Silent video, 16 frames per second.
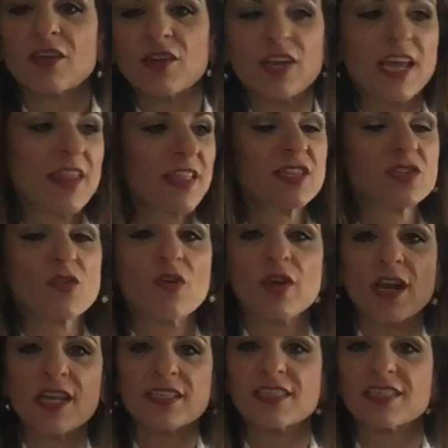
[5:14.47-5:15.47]
I'm going to get this
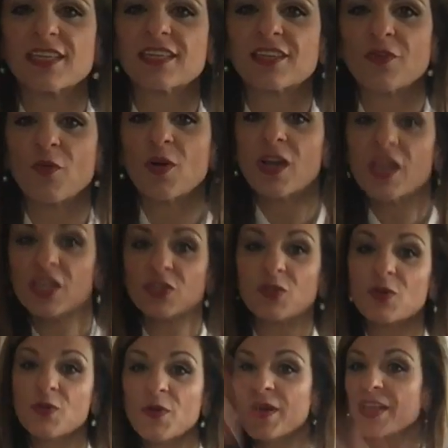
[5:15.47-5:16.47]
organised and go.
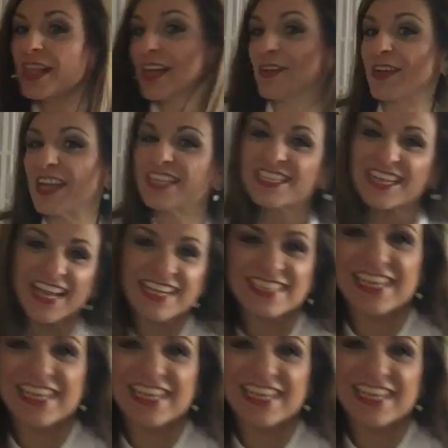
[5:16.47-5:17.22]
So catch you